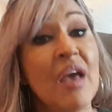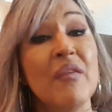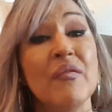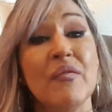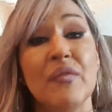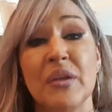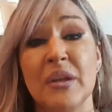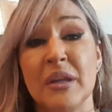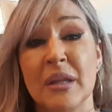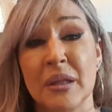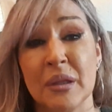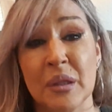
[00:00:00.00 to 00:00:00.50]

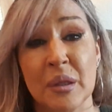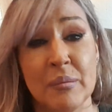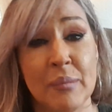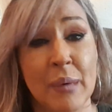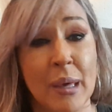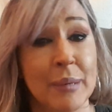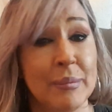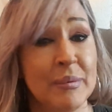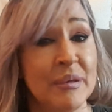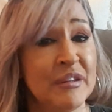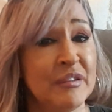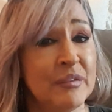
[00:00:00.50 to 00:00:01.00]
Vanilla
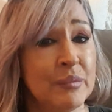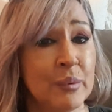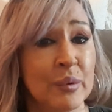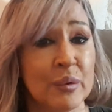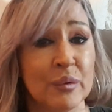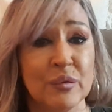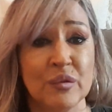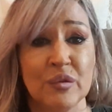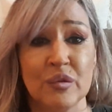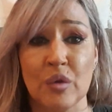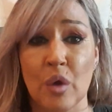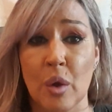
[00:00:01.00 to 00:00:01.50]
Baby
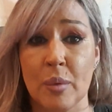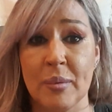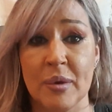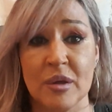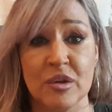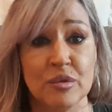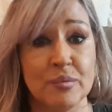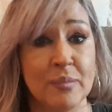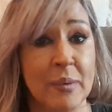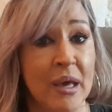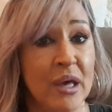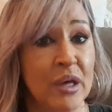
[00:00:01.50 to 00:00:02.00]
smells so
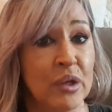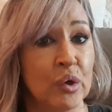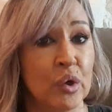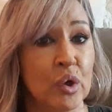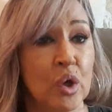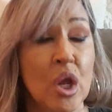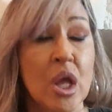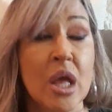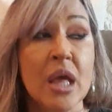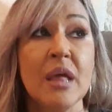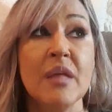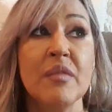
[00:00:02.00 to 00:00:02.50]
much better.